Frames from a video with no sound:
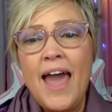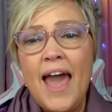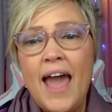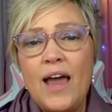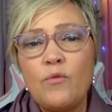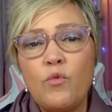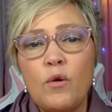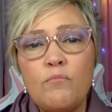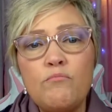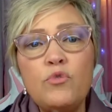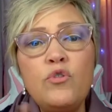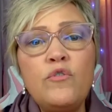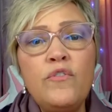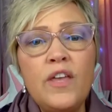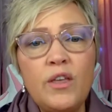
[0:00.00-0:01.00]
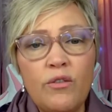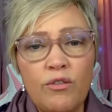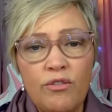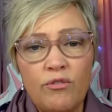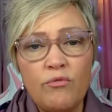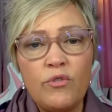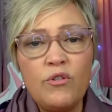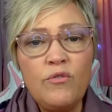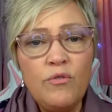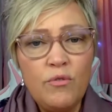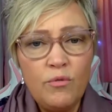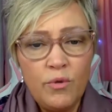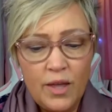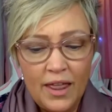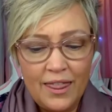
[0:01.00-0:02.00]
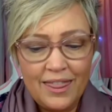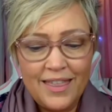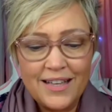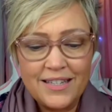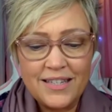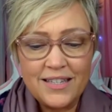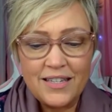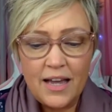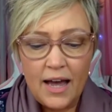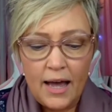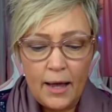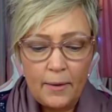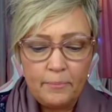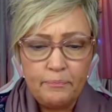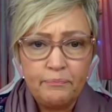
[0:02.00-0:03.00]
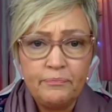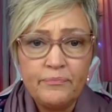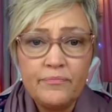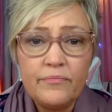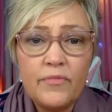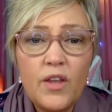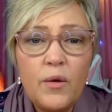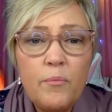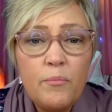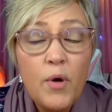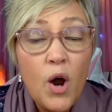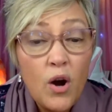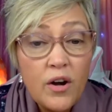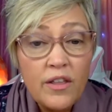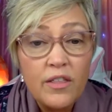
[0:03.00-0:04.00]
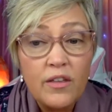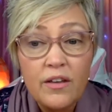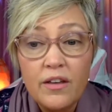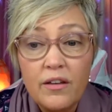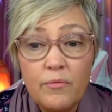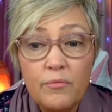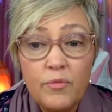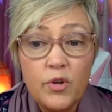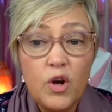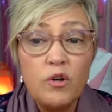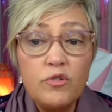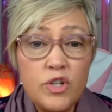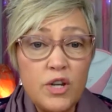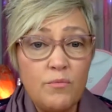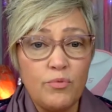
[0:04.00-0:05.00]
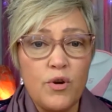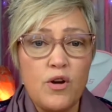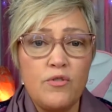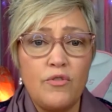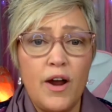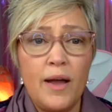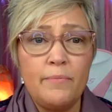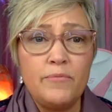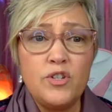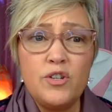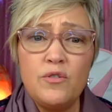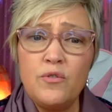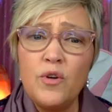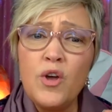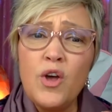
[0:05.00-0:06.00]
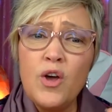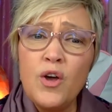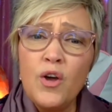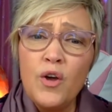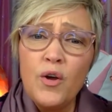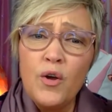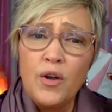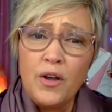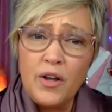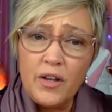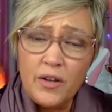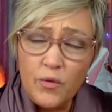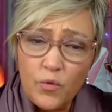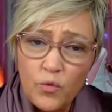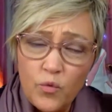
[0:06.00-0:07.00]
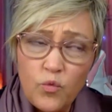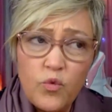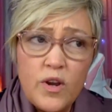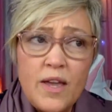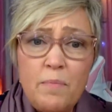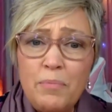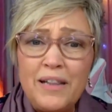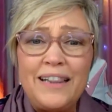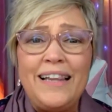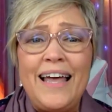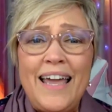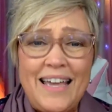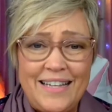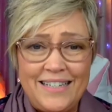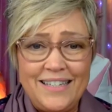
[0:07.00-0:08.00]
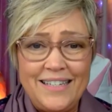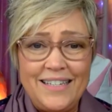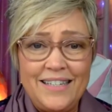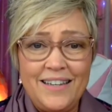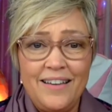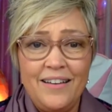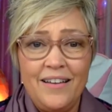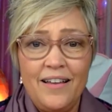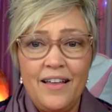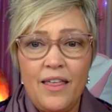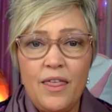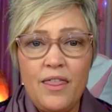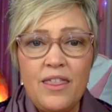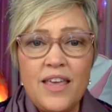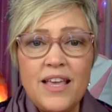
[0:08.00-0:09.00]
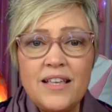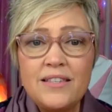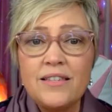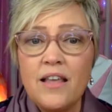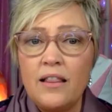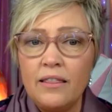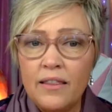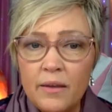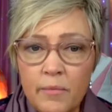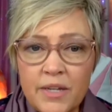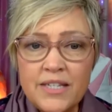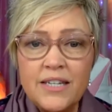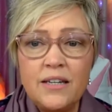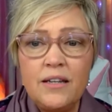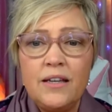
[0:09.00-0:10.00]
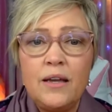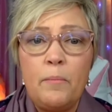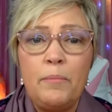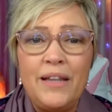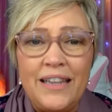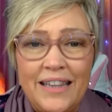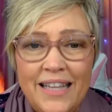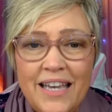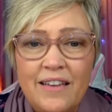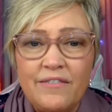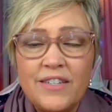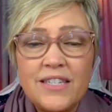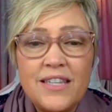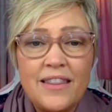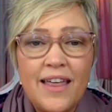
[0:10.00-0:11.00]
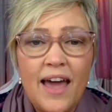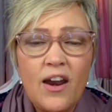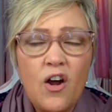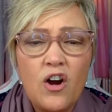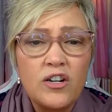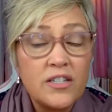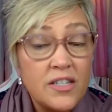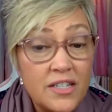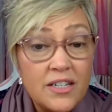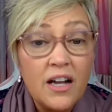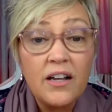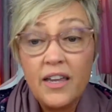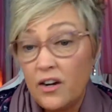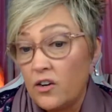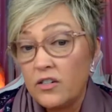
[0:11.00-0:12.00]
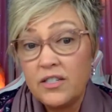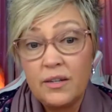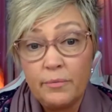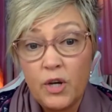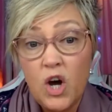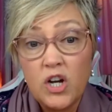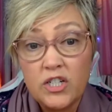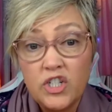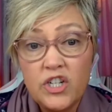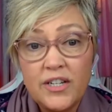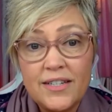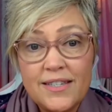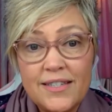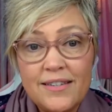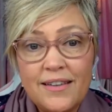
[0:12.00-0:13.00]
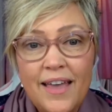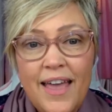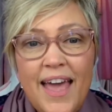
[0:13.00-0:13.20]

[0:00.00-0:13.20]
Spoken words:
and we're moving through this part of the coaching program to replace these limiting beliefs that are stuck in our subconscious,